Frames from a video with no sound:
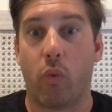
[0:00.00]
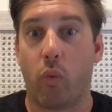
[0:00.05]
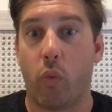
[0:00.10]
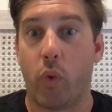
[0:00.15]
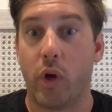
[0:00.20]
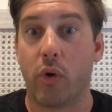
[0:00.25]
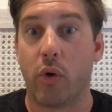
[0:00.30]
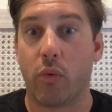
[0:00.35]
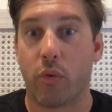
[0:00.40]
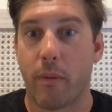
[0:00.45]

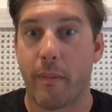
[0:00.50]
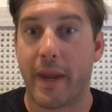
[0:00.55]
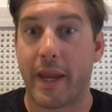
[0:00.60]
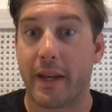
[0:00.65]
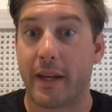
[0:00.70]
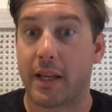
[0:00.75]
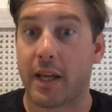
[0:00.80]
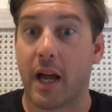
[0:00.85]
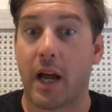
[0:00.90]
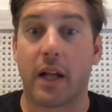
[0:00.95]
will
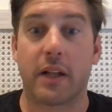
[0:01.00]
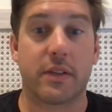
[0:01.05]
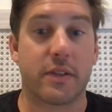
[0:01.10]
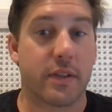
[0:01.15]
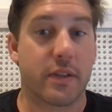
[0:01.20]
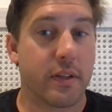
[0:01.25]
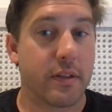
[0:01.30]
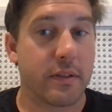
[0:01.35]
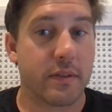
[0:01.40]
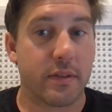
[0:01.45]
remain
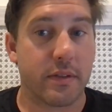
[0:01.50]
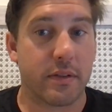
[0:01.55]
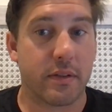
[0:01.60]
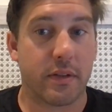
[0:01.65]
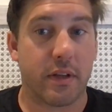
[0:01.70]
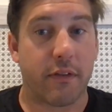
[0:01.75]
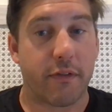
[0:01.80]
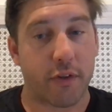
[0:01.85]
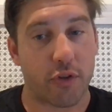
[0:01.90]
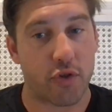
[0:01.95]
constant
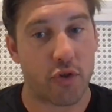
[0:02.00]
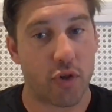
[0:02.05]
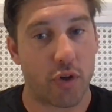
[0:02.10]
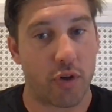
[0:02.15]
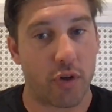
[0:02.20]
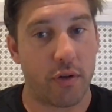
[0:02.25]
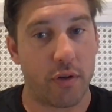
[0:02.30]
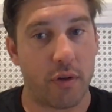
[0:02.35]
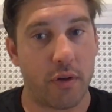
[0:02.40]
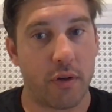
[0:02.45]
if it
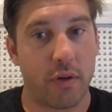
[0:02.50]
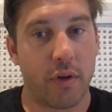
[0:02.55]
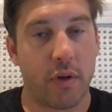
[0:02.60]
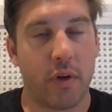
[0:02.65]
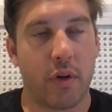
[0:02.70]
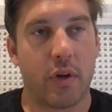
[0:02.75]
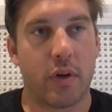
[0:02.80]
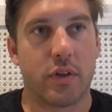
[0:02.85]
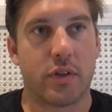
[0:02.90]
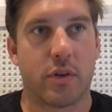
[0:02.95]
should.
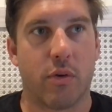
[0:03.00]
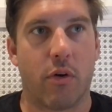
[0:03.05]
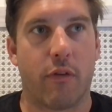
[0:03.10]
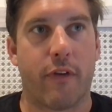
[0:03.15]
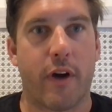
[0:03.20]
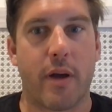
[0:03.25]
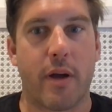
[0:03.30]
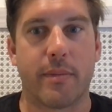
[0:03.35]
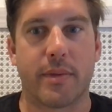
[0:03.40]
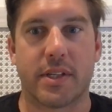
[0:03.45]
So, if
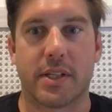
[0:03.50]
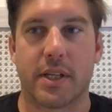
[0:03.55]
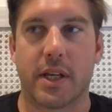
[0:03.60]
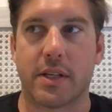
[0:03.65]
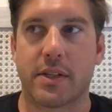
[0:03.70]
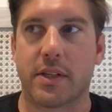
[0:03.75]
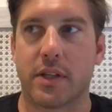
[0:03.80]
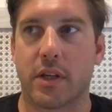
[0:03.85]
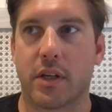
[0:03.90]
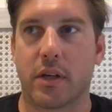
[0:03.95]
I'm
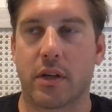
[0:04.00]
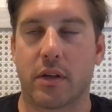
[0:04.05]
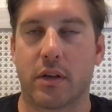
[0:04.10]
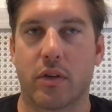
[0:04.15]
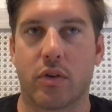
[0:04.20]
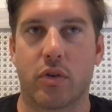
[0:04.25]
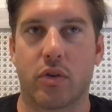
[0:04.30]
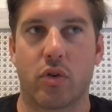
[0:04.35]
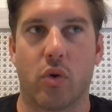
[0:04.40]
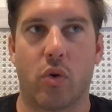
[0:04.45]
assessing
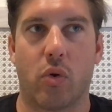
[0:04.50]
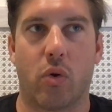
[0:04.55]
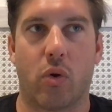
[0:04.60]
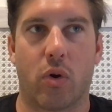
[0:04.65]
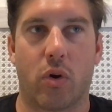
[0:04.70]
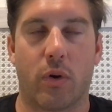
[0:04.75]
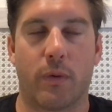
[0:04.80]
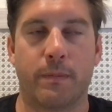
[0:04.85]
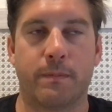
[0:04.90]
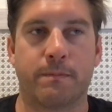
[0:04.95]

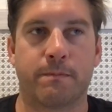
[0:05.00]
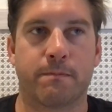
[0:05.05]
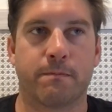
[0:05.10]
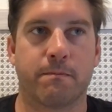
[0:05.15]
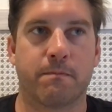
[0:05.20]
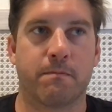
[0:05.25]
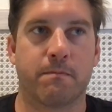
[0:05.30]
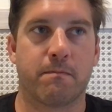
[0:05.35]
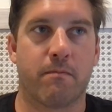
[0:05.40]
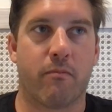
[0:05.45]
your
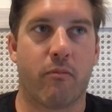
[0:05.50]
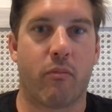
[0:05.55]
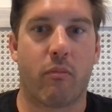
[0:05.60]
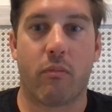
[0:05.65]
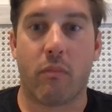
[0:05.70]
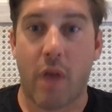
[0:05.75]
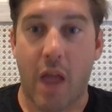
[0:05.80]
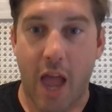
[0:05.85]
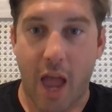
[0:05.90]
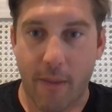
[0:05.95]

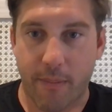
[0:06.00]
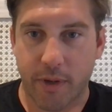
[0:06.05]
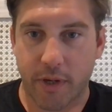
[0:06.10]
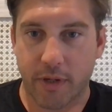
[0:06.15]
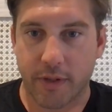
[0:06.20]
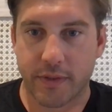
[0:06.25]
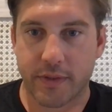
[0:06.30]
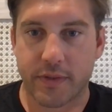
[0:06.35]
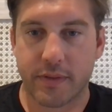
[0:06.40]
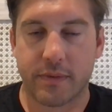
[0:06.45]

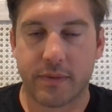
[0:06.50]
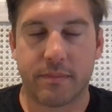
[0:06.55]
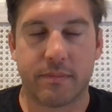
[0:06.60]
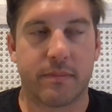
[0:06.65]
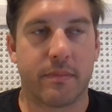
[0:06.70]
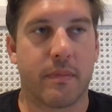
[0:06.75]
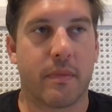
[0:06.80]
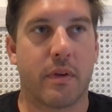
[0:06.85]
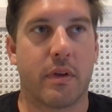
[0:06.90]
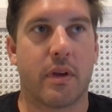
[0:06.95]
happiness
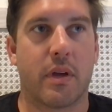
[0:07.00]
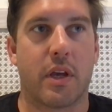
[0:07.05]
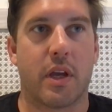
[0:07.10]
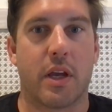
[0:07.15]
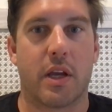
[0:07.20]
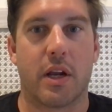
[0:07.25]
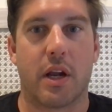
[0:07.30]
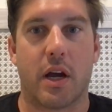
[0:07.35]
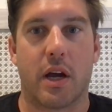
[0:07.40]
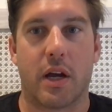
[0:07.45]

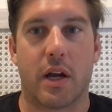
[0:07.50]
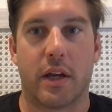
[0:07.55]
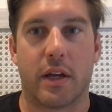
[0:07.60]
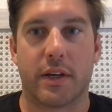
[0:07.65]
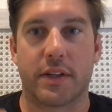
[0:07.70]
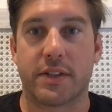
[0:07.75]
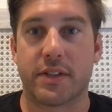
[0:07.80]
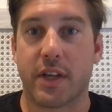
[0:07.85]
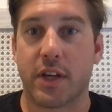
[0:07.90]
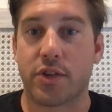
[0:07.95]
and I
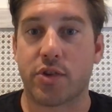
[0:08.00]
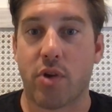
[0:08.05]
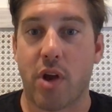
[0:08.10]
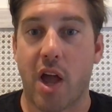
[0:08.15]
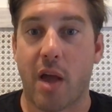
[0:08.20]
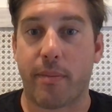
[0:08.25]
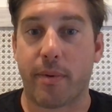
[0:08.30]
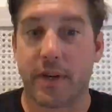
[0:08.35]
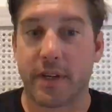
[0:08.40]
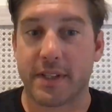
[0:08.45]
assess your
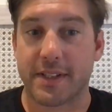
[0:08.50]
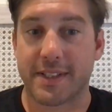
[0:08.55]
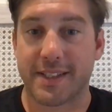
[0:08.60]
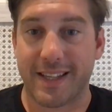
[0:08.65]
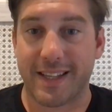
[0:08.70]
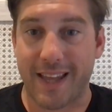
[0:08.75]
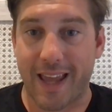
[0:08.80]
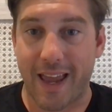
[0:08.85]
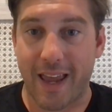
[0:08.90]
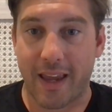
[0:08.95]
happiness
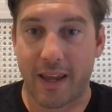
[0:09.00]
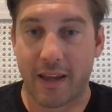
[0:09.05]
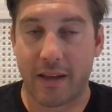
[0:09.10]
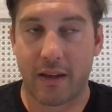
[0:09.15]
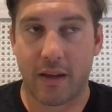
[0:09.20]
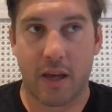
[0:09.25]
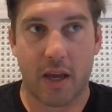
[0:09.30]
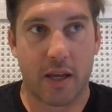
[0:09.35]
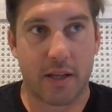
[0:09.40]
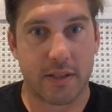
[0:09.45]

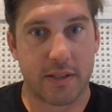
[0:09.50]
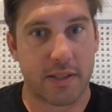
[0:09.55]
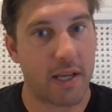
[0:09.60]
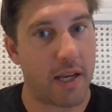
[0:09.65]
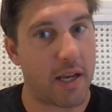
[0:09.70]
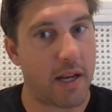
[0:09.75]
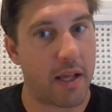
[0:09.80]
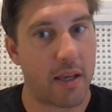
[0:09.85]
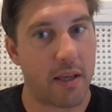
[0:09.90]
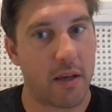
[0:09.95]
today at
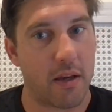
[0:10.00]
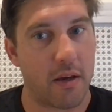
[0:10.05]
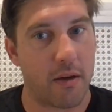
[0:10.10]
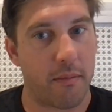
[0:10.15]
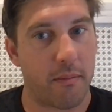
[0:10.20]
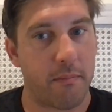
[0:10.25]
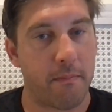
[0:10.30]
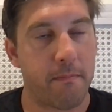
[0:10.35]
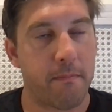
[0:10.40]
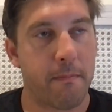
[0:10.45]
10
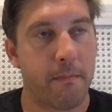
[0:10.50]
a.m.,